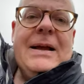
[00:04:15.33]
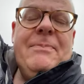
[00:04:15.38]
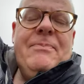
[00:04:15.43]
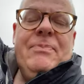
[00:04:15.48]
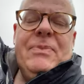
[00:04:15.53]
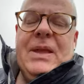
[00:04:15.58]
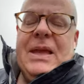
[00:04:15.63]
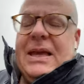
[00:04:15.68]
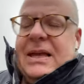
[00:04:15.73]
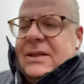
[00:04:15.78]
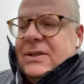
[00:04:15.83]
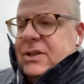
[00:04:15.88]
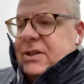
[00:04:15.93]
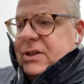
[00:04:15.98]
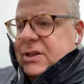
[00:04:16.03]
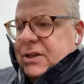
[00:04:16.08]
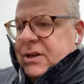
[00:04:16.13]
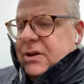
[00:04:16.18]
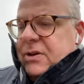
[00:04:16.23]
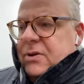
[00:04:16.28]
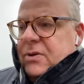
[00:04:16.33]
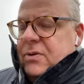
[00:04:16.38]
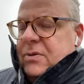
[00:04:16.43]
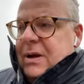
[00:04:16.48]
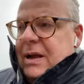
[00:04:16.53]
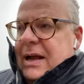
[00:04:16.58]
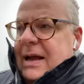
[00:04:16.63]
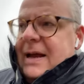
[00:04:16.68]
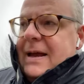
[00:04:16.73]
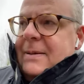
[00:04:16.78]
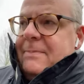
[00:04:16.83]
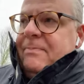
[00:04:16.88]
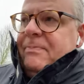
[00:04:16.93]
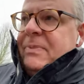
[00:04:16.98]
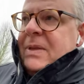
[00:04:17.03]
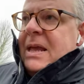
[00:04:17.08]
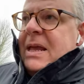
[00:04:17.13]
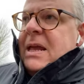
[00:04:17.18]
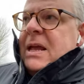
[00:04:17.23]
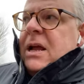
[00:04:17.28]
is to
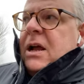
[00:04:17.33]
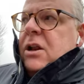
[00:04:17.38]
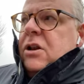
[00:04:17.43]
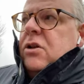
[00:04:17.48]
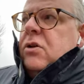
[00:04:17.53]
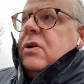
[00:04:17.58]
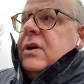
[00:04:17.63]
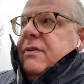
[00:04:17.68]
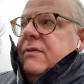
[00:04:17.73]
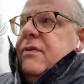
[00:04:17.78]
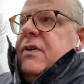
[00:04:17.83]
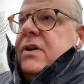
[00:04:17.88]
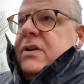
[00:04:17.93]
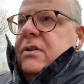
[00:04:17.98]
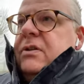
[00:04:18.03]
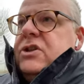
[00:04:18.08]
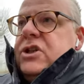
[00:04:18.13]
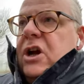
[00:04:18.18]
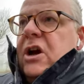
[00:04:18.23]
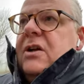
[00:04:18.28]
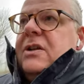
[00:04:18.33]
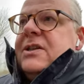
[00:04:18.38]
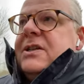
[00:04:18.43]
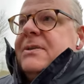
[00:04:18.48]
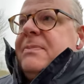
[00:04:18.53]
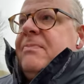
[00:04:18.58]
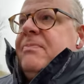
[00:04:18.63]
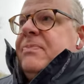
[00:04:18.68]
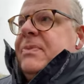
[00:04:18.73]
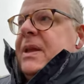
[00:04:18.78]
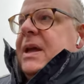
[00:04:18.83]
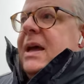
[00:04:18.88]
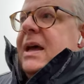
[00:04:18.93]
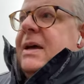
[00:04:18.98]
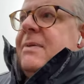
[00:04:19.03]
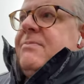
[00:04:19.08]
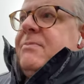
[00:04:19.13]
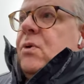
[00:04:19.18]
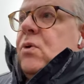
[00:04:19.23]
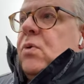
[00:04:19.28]
look at frontal charts,
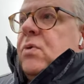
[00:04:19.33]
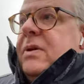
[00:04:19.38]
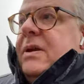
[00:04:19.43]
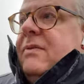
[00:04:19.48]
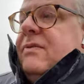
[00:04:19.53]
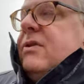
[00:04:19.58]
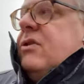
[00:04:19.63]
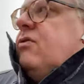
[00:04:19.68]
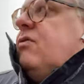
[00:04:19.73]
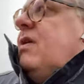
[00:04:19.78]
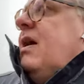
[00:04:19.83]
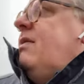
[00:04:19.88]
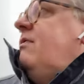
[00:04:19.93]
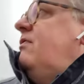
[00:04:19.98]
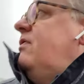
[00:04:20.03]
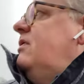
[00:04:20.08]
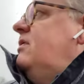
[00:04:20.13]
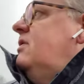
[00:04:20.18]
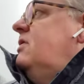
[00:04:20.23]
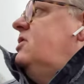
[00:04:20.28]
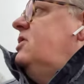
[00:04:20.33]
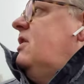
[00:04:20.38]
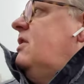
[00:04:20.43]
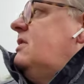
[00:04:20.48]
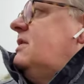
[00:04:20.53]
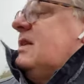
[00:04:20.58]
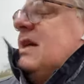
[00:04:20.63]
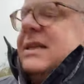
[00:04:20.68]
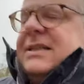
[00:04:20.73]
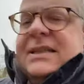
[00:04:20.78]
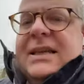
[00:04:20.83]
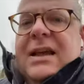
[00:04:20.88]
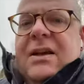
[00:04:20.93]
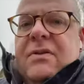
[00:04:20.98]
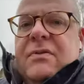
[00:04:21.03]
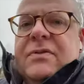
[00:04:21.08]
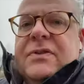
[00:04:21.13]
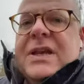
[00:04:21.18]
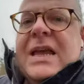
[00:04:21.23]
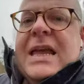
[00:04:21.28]
or even create frontal charts
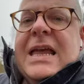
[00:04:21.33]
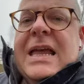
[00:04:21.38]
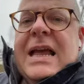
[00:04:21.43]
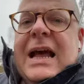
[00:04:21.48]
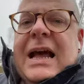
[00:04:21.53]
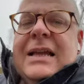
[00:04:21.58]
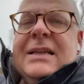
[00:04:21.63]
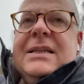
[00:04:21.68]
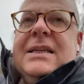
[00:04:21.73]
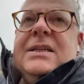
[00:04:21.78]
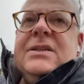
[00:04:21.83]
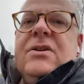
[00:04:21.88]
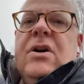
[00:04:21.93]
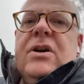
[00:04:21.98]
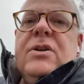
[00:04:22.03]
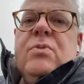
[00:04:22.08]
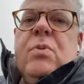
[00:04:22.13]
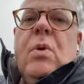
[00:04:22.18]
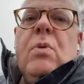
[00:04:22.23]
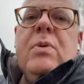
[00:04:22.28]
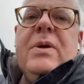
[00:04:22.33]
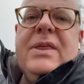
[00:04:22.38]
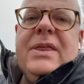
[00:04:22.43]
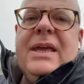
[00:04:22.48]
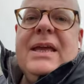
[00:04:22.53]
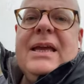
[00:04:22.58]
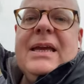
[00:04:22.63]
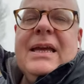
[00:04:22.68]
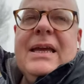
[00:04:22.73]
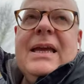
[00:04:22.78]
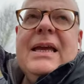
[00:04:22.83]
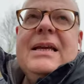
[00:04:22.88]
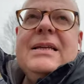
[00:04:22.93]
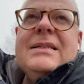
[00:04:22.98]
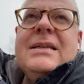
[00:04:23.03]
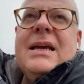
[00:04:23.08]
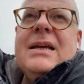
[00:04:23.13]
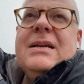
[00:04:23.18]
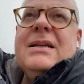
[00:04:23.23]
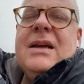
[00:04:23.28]
ourselves, and decide what we think
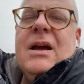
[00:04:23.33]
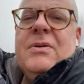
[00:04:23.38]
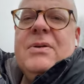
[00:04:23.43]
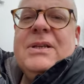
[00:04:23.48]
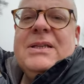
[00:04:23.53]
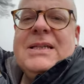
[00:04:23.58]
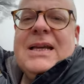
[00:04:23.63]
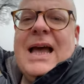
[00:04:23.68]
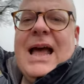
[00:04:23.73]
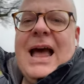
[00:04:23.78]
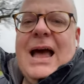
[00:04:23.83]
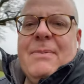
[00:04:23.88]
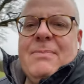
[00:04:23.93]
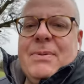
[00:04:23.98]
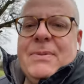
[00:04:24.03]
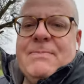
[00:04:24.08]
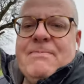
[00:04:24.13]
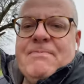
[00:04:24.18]
is going to happen.